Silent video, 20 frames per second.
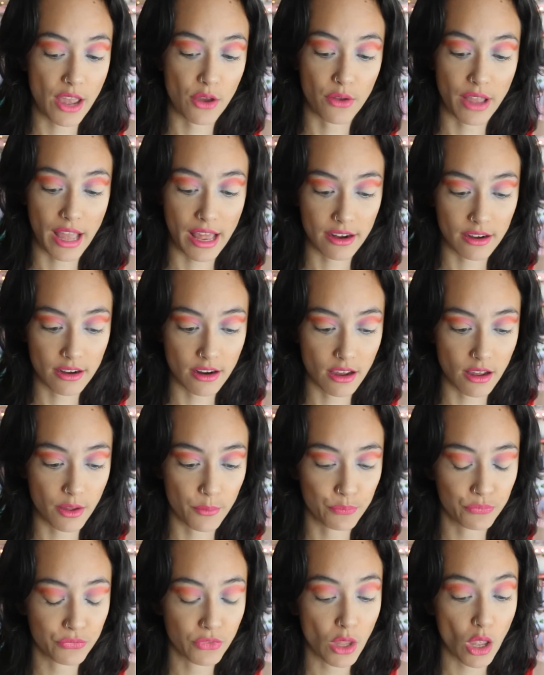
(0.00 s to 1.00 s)
or Canada,
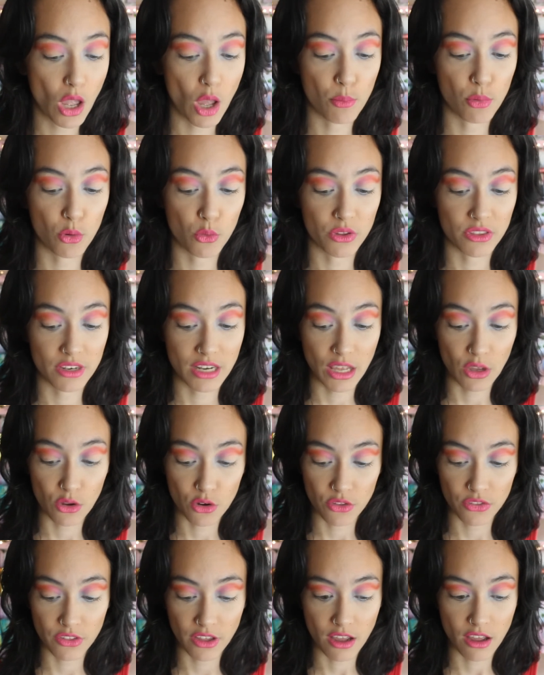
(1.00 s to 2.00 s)
a book with neon
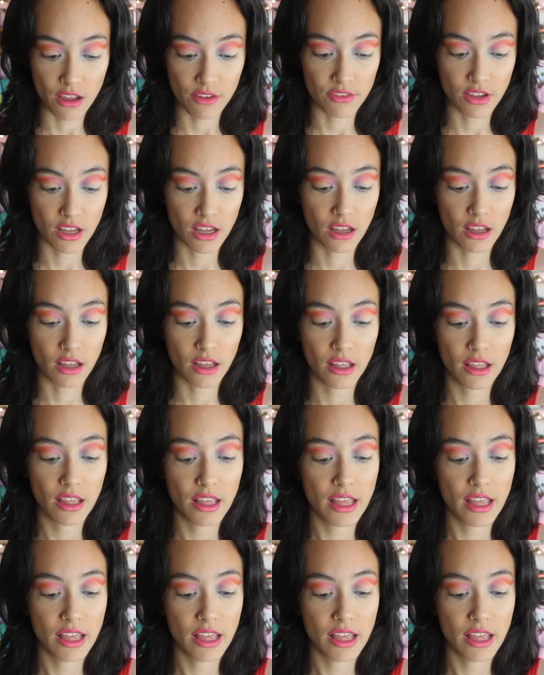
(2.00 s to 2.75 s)
on the cover,